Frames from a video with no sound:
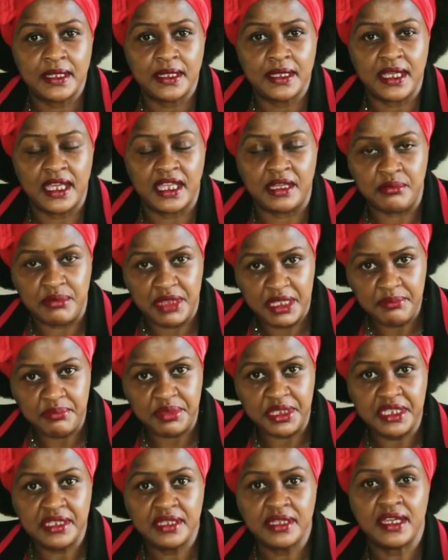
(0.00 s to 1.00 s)
And
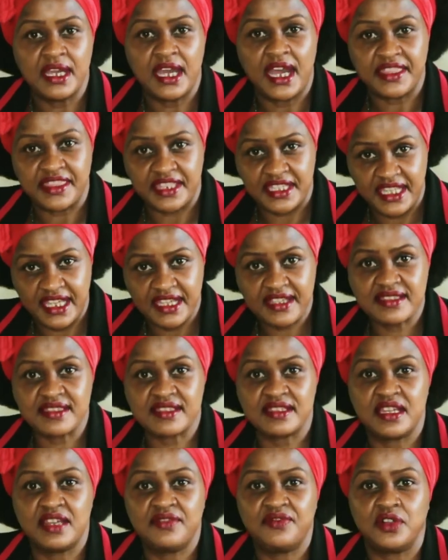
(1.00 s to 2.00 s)
maybe at the next
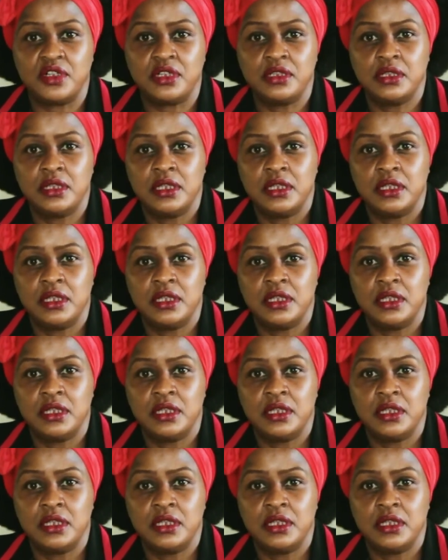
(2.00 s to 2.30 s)
level,